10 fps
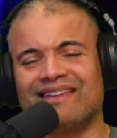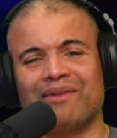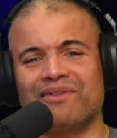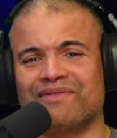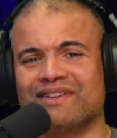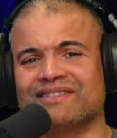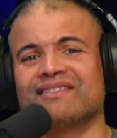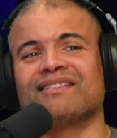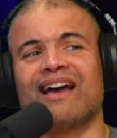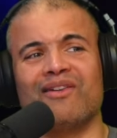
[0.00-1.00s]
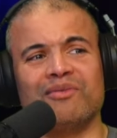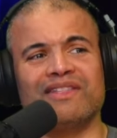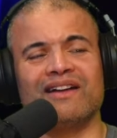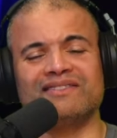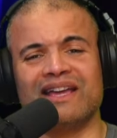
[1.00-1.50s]
Can't wait for this. I will
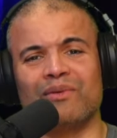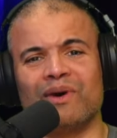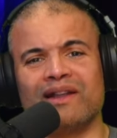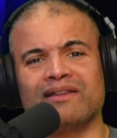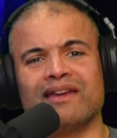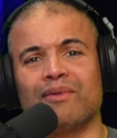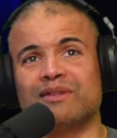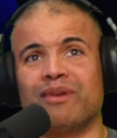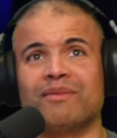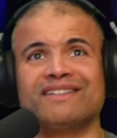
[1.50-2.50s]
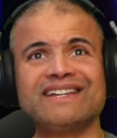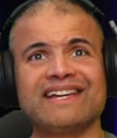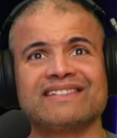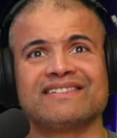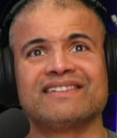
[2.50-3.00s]
be there day one. Can't wait to buy my
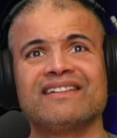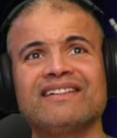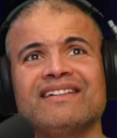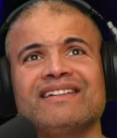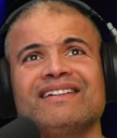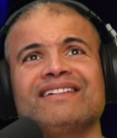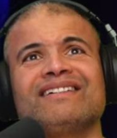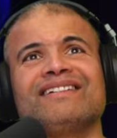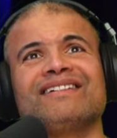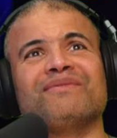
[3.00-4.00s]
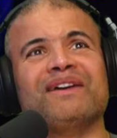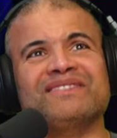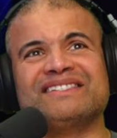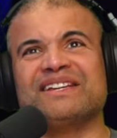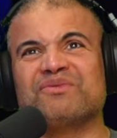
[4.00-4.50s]
tickets. We
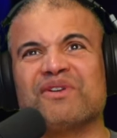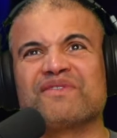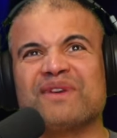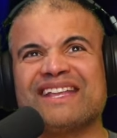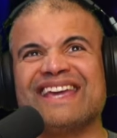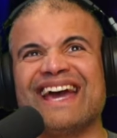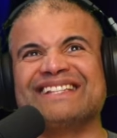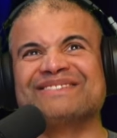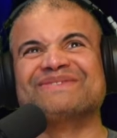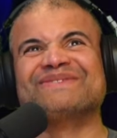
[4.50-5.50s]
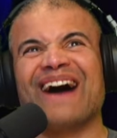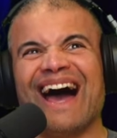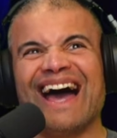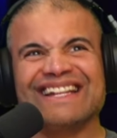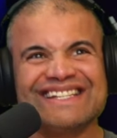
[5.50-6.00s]
haven't seen Wolverine yet.
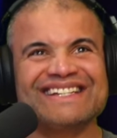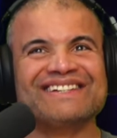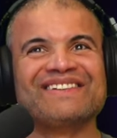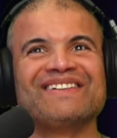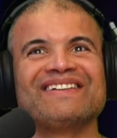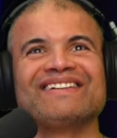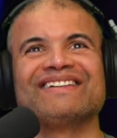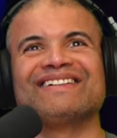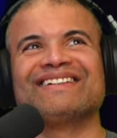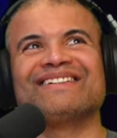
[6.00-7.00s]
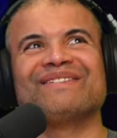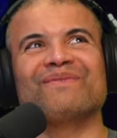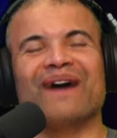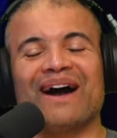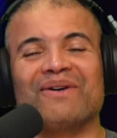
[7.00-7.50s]
What?
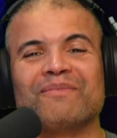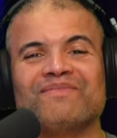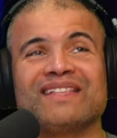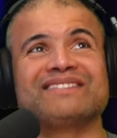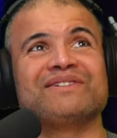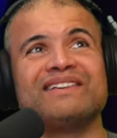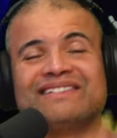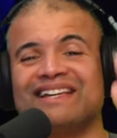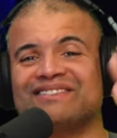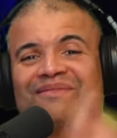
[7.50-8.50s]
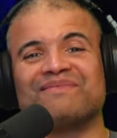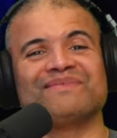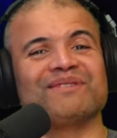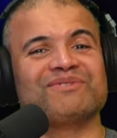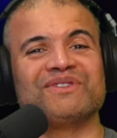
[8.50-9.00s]
Wow, that's only a teaser.
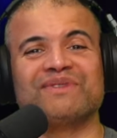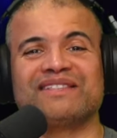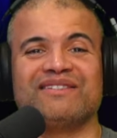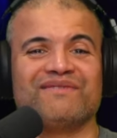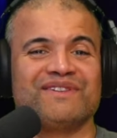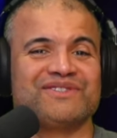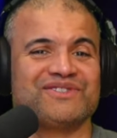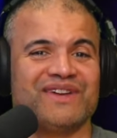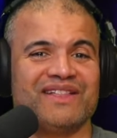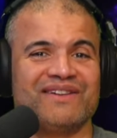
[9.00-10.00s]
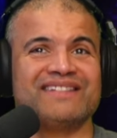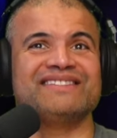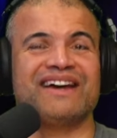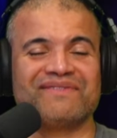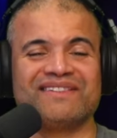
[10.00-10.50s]
So I'm sure we get the official trailer
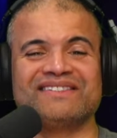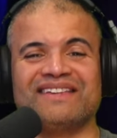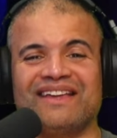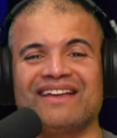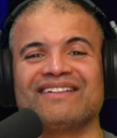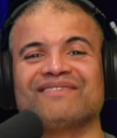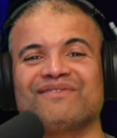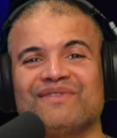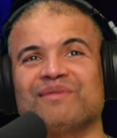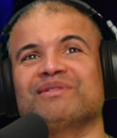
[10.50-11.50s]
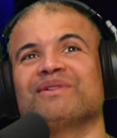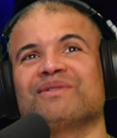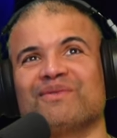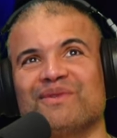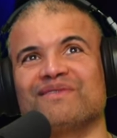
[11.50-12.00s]
and definitely see
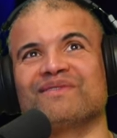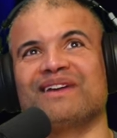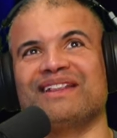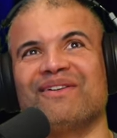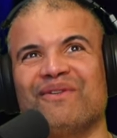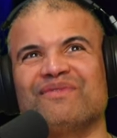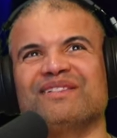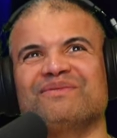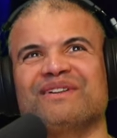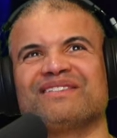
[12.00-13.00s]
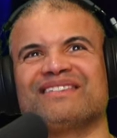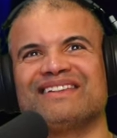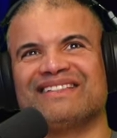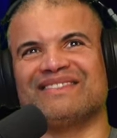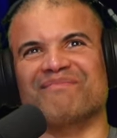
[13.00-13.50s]
full-blown Wolverine, hopefully with
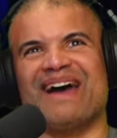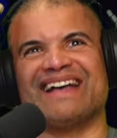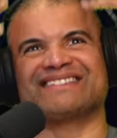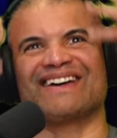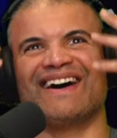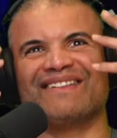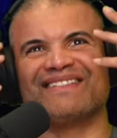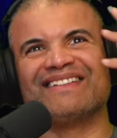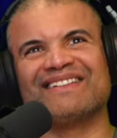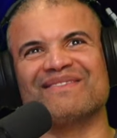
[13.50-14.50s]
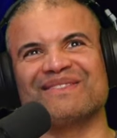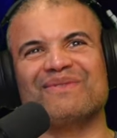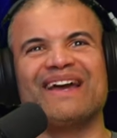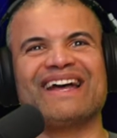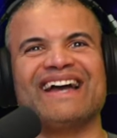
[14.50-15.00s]
the mask on, with the
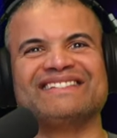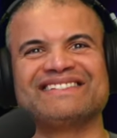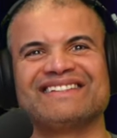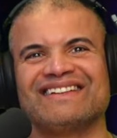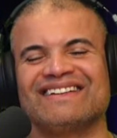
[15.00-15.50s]
white eyes.